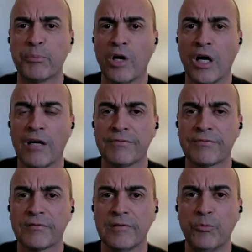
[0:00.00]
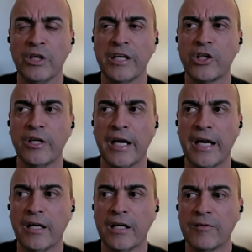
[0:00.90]
improv. I'm really good
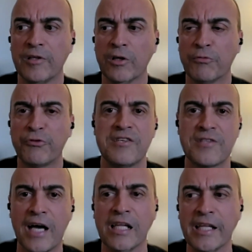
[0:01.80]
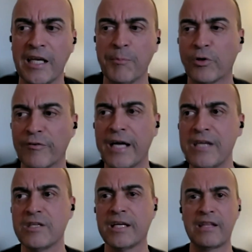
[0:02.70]
at freestyling,
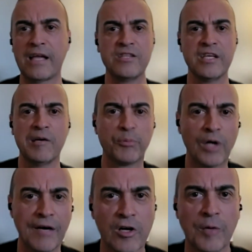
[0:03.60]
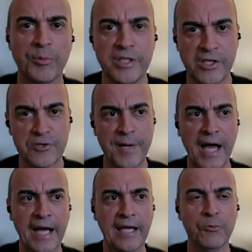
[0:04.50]
improvising. I did improv a couple of years
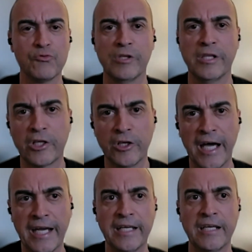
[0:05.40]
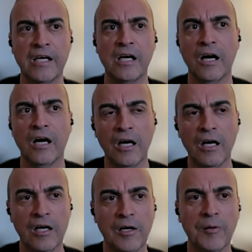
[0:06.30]
back and I was really good at it.
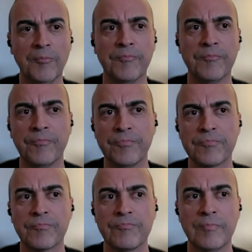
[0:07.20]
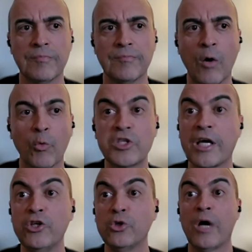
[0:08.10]
I
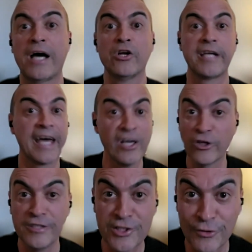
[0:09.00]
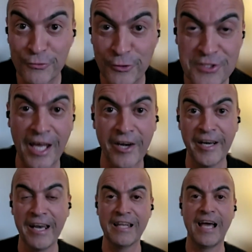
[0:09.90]
wish I knew how to get an audition for
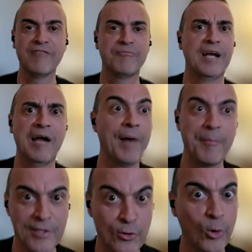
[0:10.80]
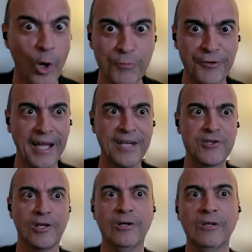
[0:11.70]
Saturday Night Live, but I might be too old for
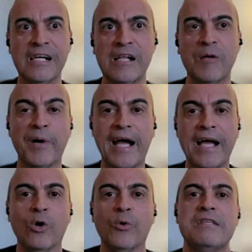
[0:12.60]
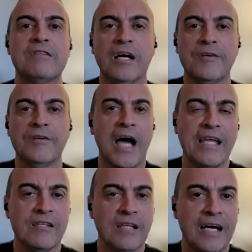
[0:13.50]
that show. But I always,
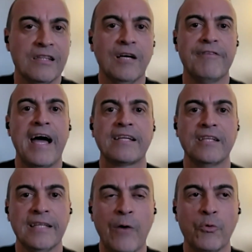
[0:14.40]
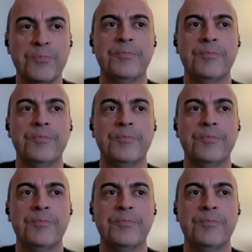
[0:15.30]
I love acting.